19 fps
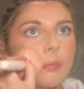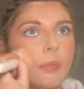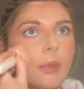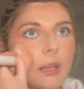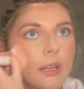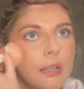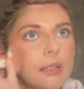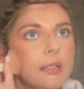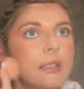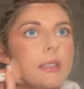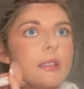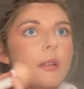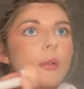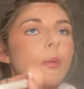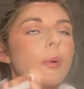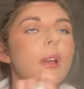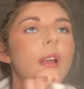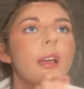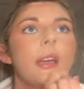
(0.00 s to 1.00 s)
is
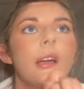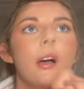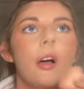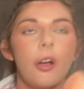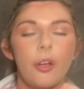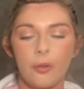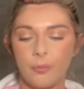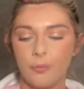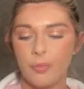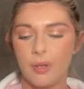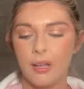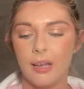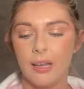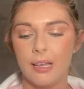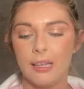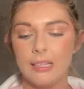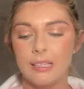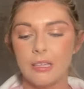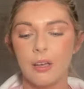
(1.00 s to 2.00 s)
when I get home
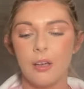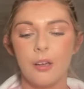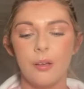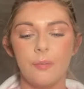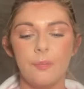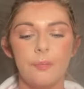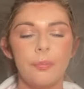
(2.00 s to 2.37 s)
later